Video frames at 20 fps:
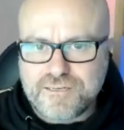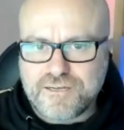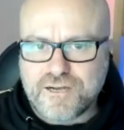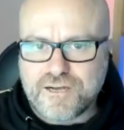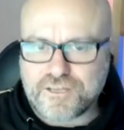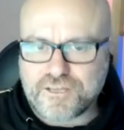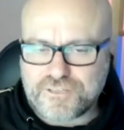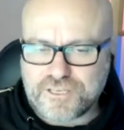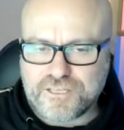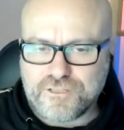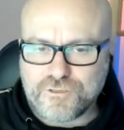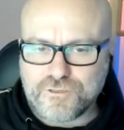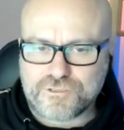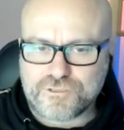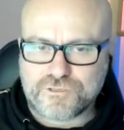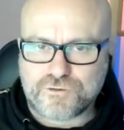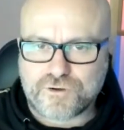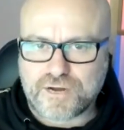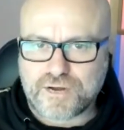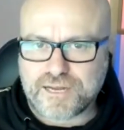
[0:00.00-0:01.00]
I think it looks
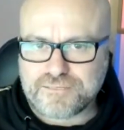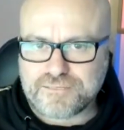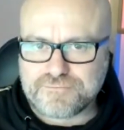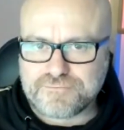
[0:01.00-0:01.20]
great.